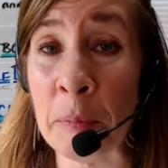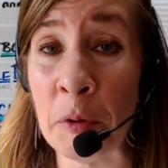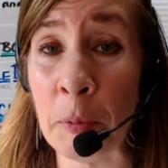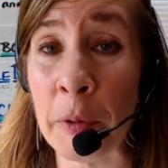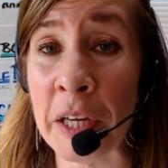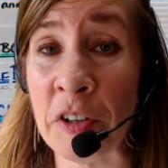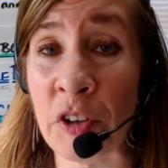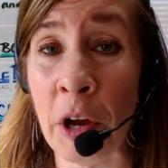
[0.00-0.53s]
to
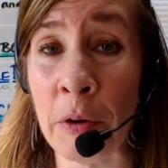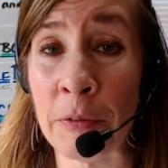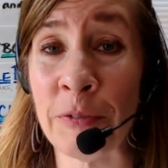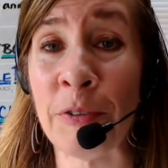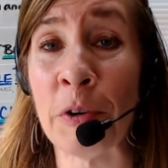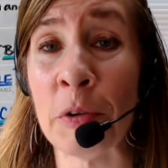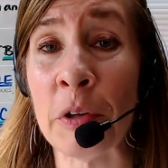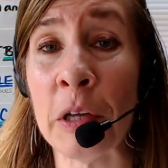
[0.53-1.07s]
reach out
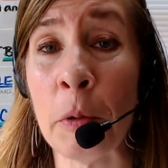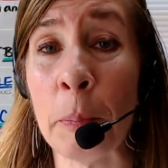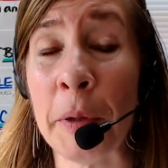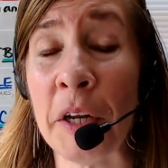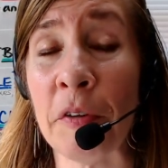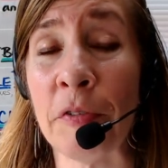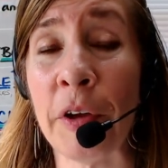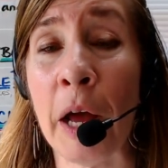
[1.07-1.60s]
for a little bit
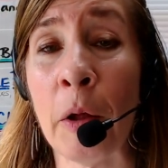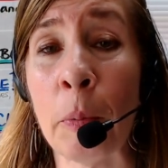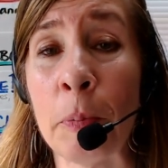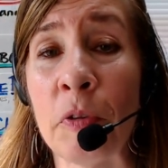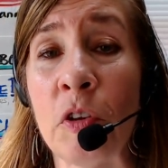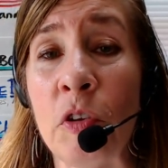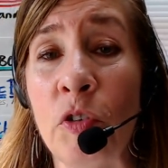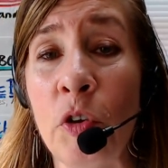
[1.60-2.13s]
of help
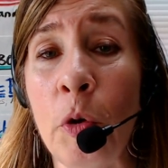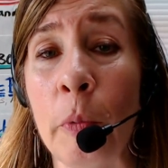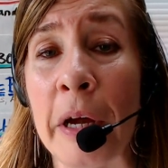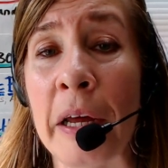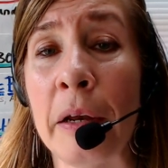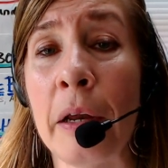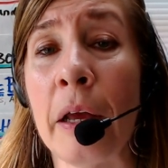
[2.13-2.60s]
to do it,